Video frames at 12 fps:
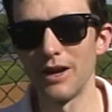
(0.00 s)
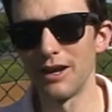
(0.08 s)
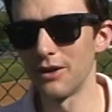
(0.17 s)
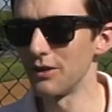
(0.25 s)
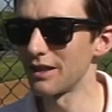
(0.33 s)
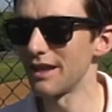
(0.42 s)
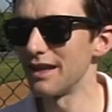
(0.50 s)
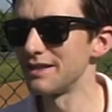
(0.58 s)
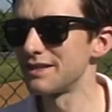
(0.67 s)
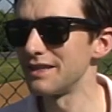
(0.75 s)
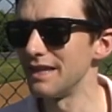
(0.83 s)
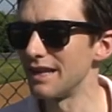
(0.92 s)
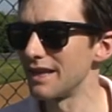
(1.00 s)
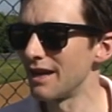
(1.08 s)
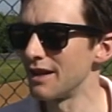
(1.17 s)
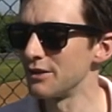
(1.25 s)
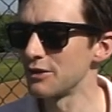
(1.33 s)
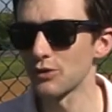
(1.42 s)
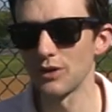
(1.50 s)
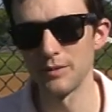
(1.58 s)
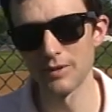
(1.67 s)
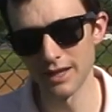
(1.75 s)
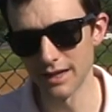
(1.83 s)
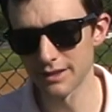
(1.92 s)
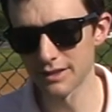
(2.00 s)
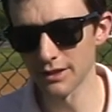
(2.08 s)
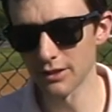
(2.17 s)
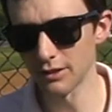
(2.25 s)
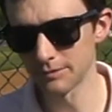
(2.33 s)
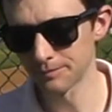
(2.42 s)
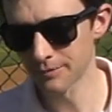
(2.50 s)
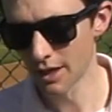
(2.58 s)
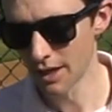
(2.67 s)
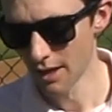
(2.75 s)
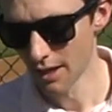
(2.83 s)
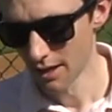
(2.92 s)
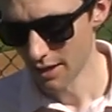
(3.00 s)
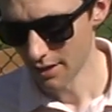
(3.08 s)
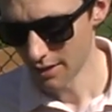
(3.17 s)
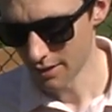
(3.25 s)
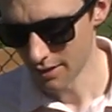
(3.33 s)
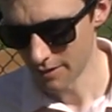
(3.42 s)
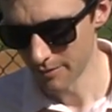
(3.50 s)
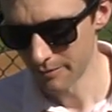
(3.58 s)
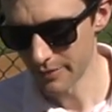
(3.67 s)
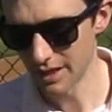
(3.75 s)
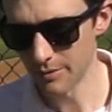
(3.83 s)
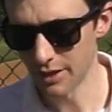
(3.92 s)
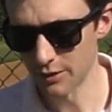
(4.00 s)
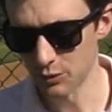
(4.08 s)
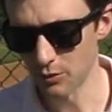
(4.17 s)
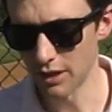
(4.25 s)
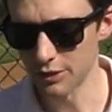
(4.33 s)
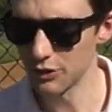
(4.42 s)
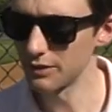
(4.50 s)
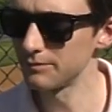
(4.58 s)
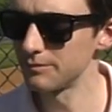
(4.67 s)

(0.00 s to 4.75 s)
I know you can't see it on your screen, but yeah, it's still Mickey Mouse watch.